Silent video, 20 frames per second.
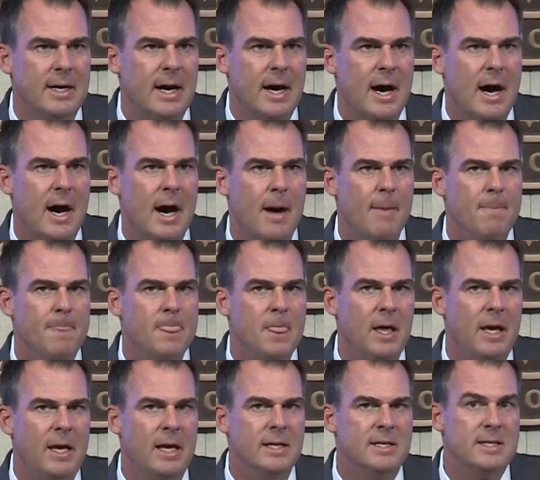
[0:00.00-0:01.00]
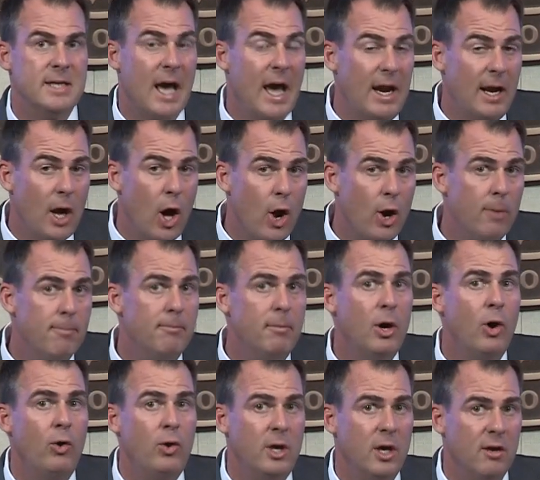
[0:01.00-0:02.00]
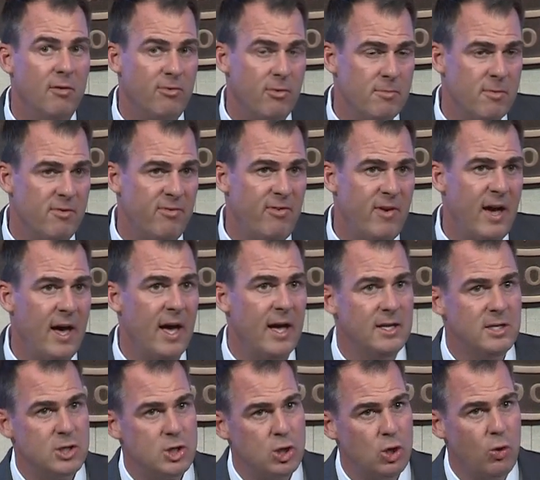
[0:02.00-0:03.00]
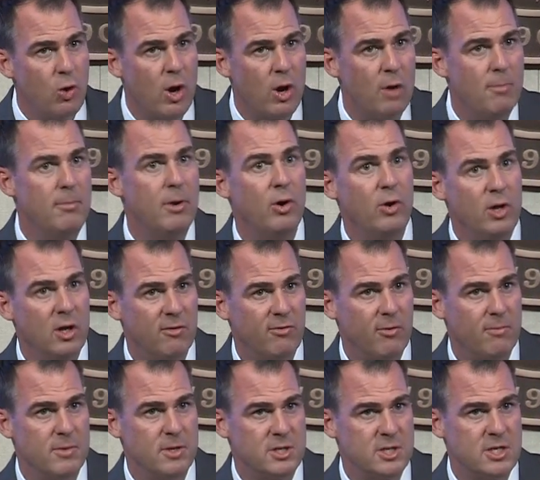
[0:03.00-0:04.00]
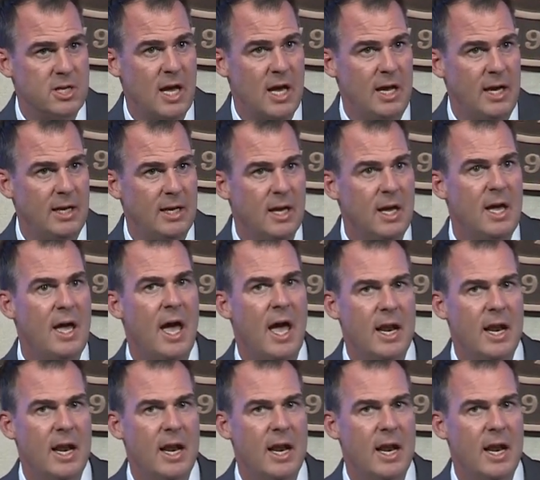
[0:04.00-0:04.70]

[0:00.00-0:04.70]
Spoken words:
It's $800 million from the feds, $200 million from the state,